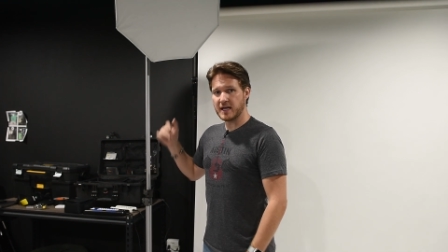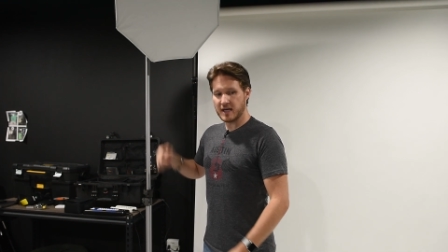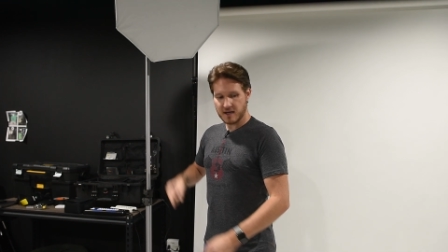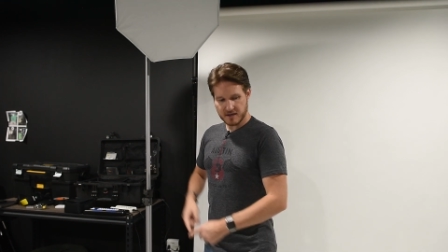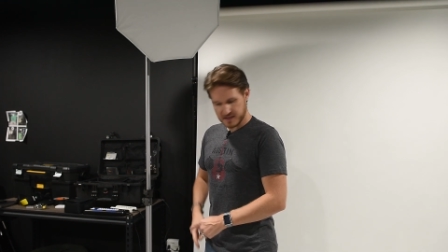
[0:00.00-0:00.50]

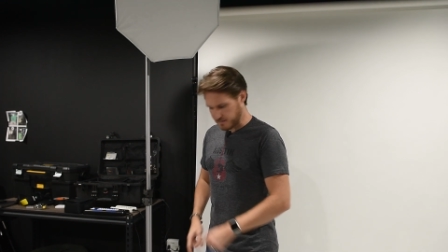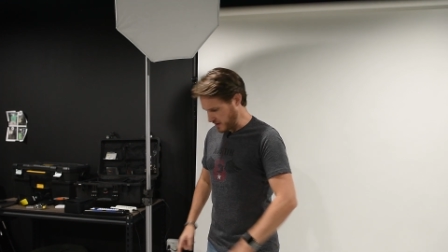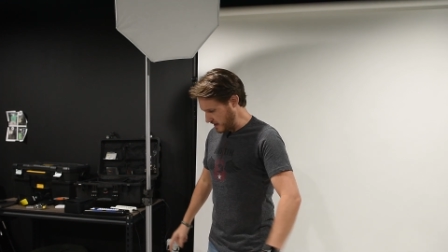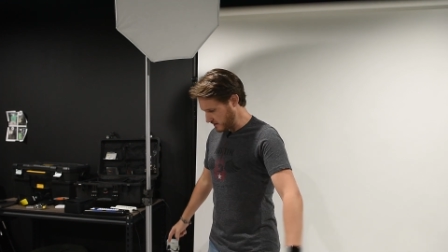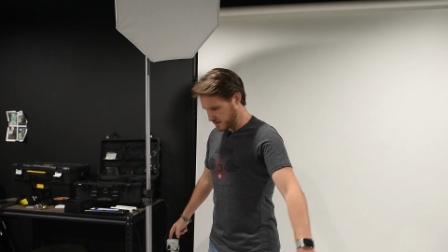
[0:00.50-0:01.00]
and it's
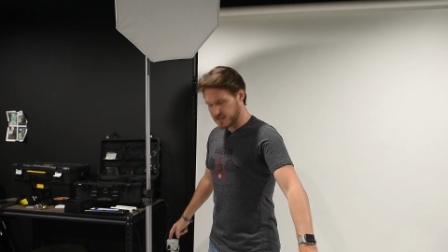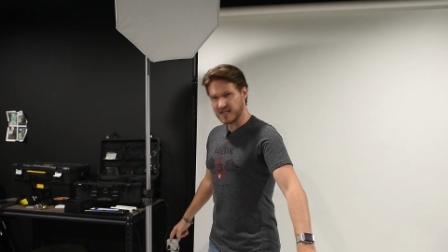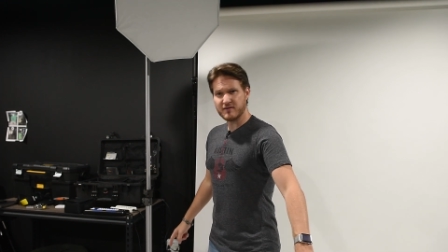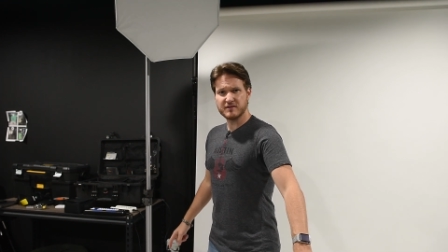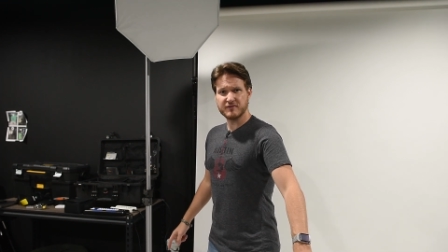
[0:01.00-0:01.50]
about
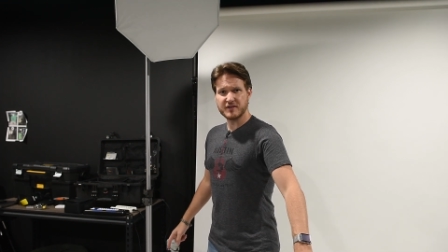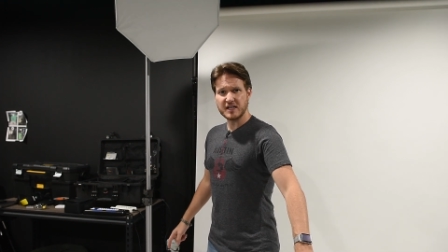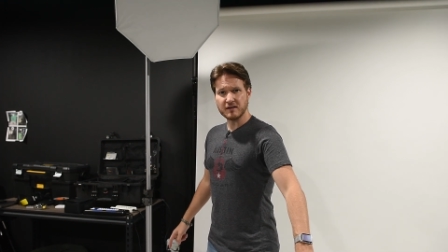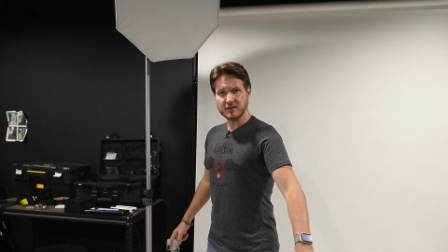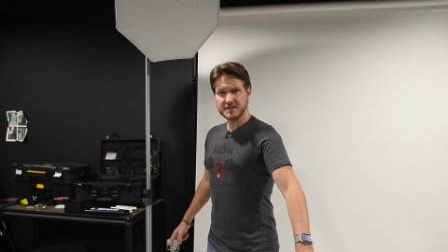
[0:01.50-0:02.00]
seven
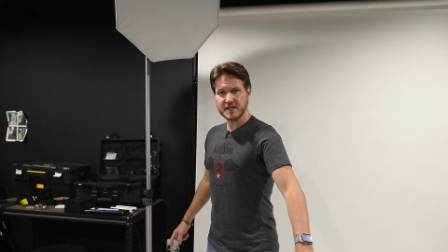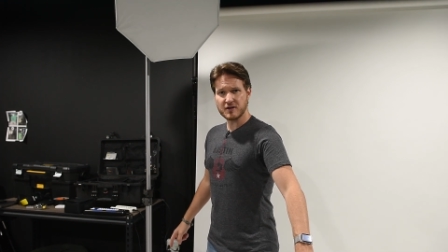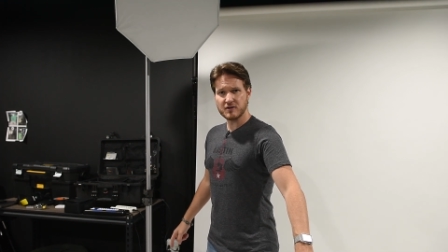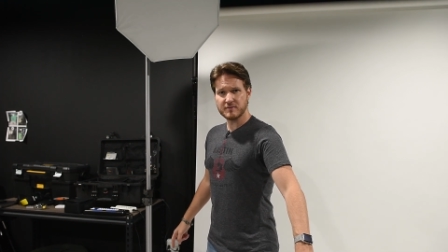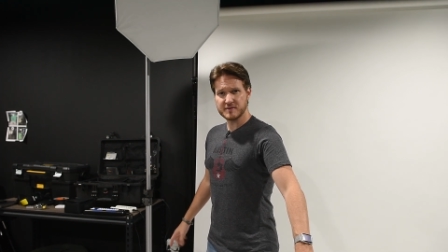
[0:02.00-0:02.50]
feet or
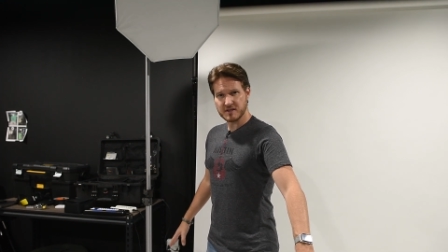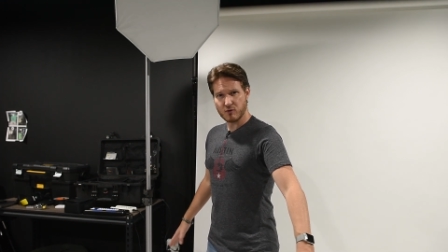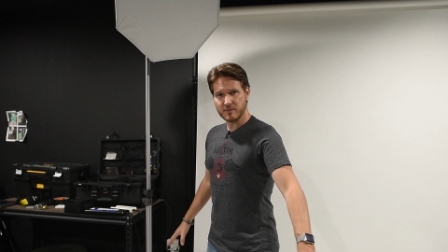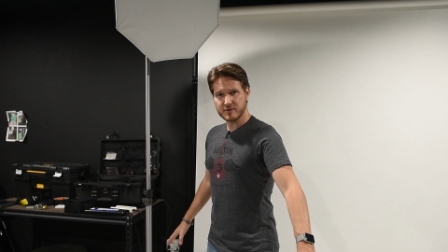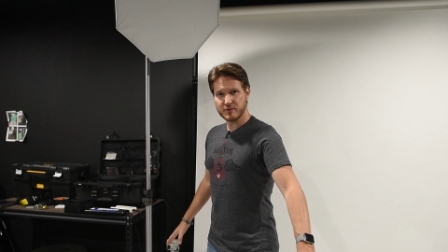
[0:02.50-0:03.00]
so,
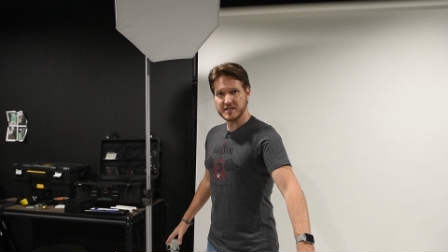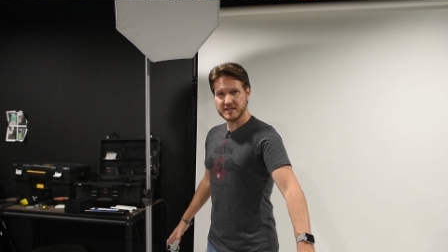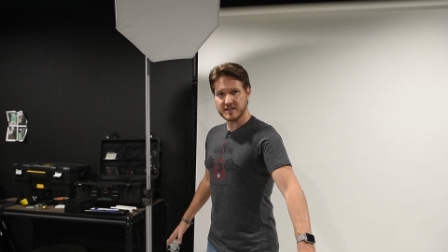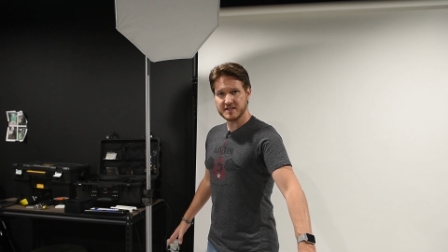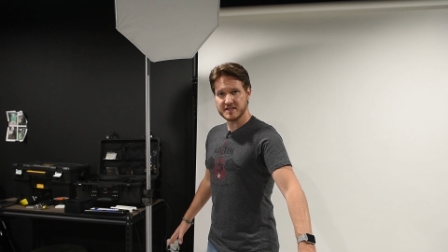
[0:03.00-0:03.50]
somewhere between
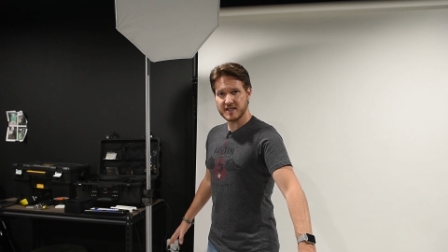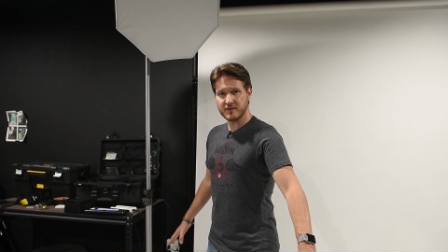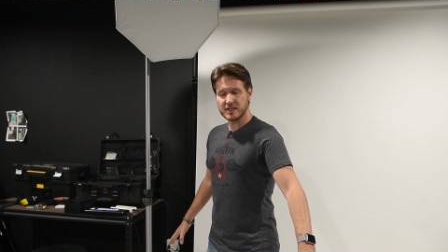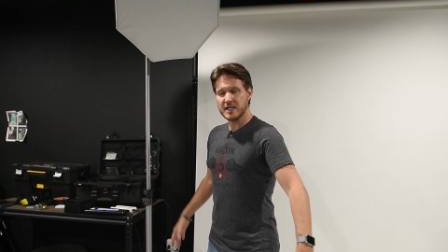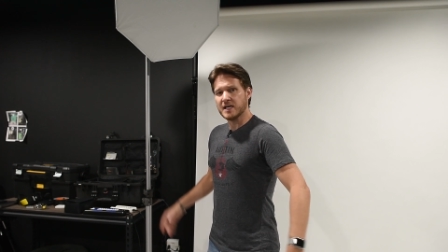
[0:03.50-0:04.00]
six and
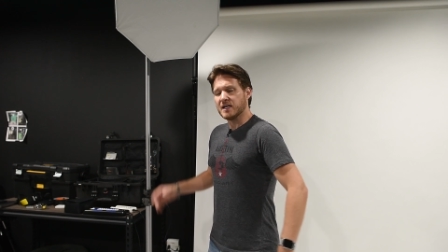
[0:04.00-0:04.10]
seven.